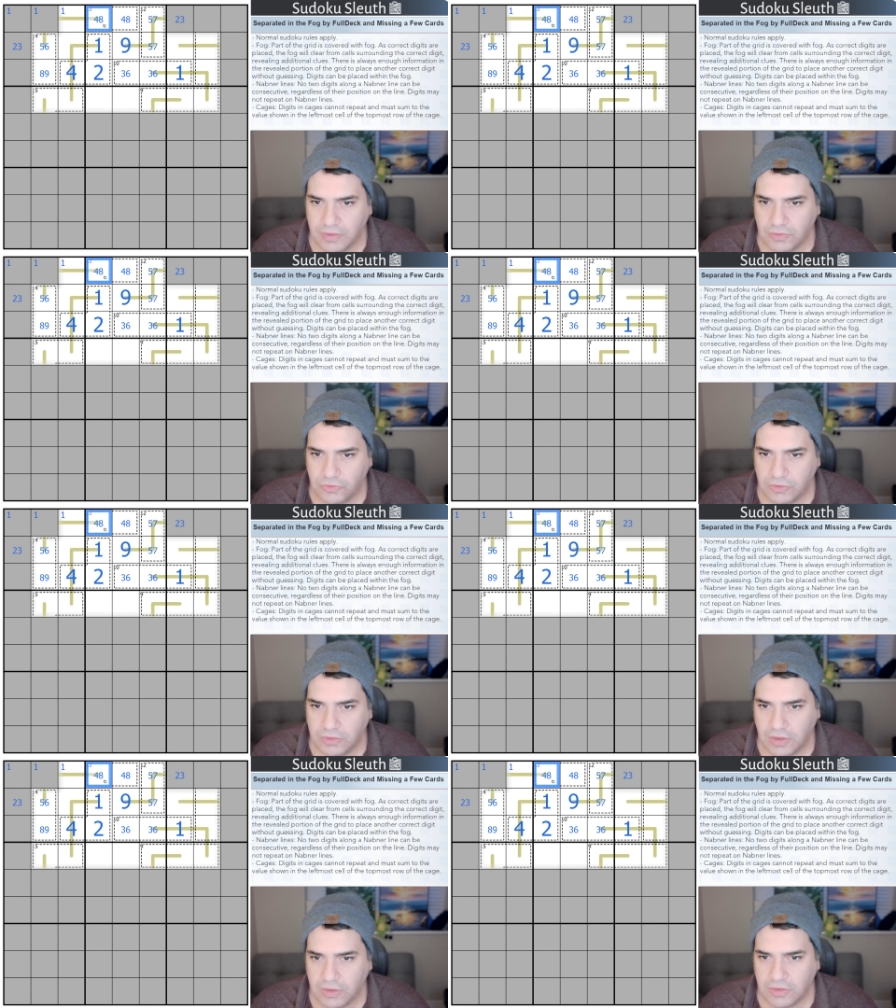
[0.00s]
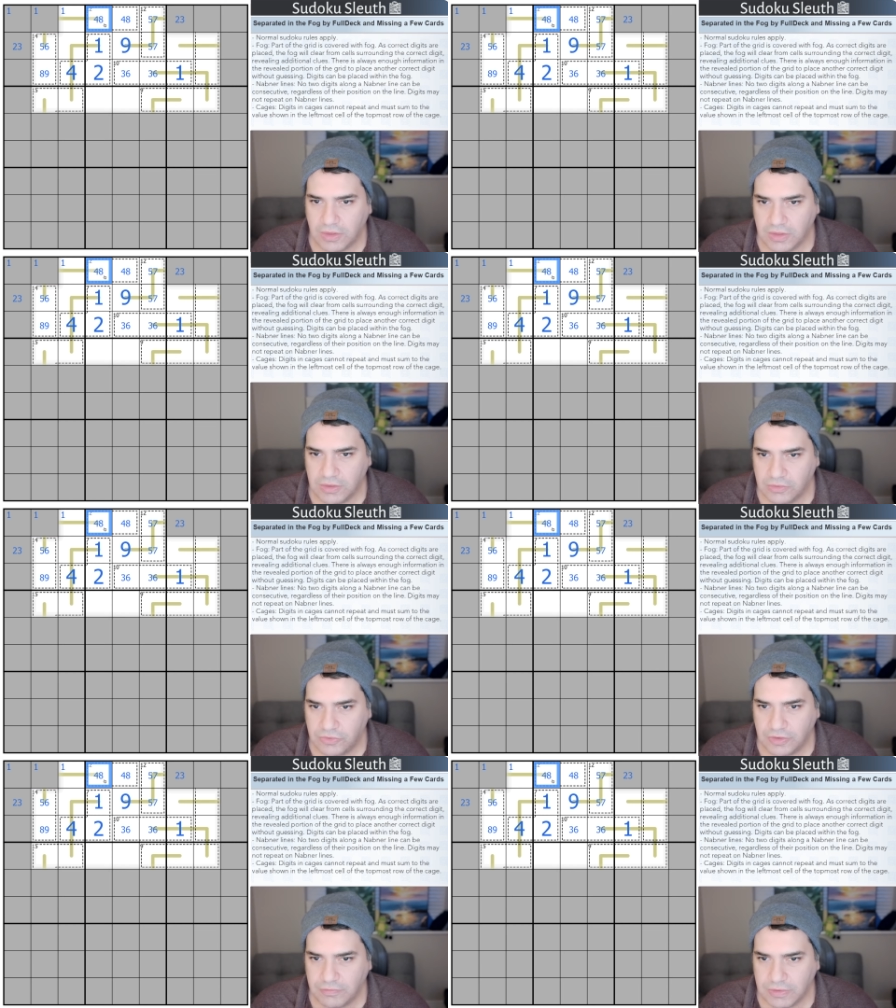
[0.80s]
So 9, 8,
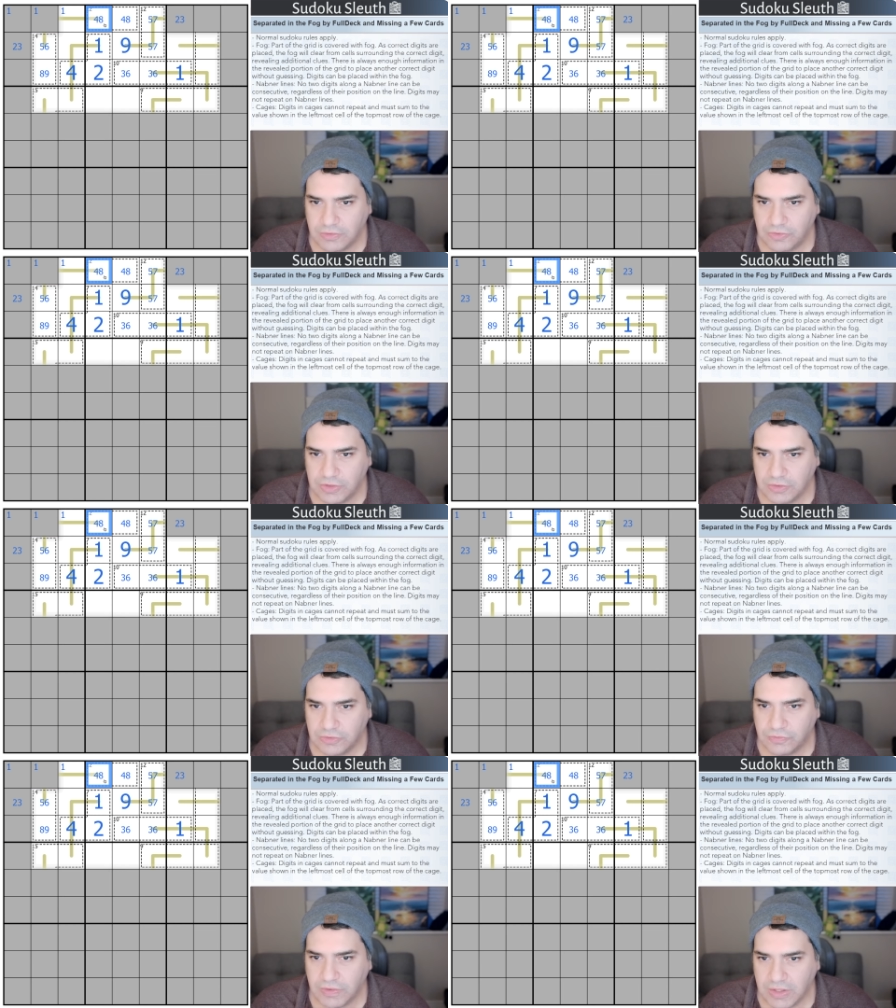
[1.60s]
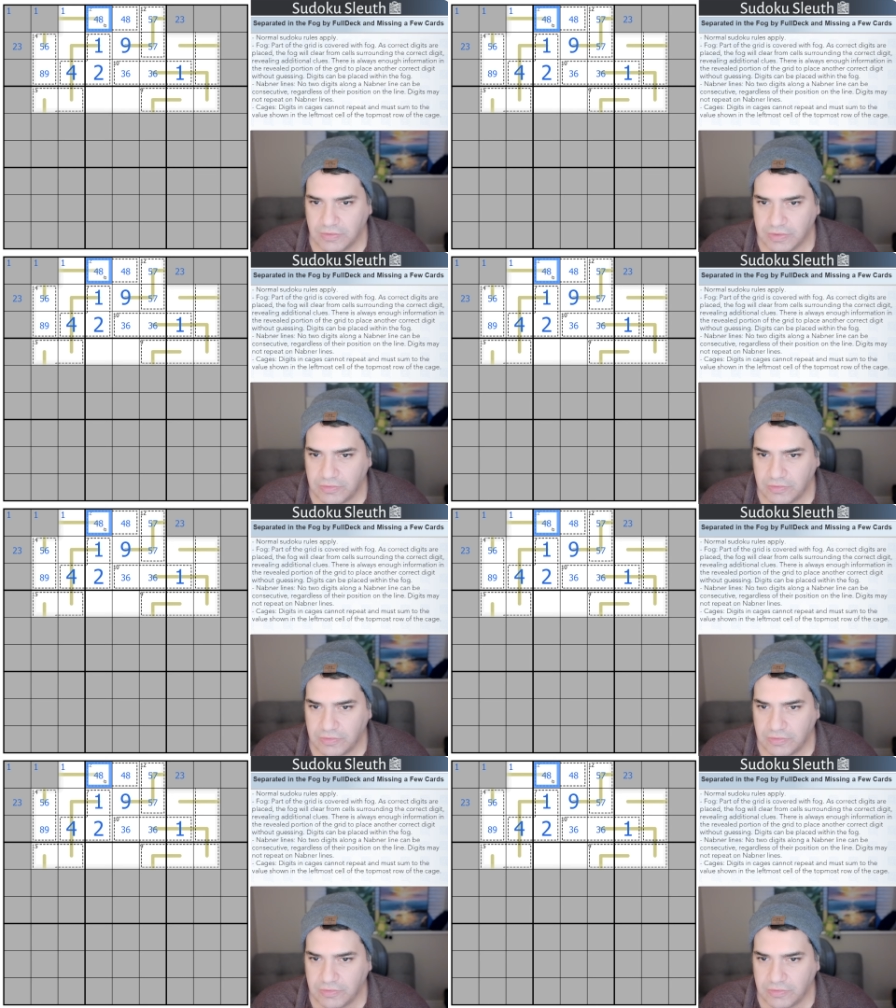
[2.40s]
7, 6, 5, and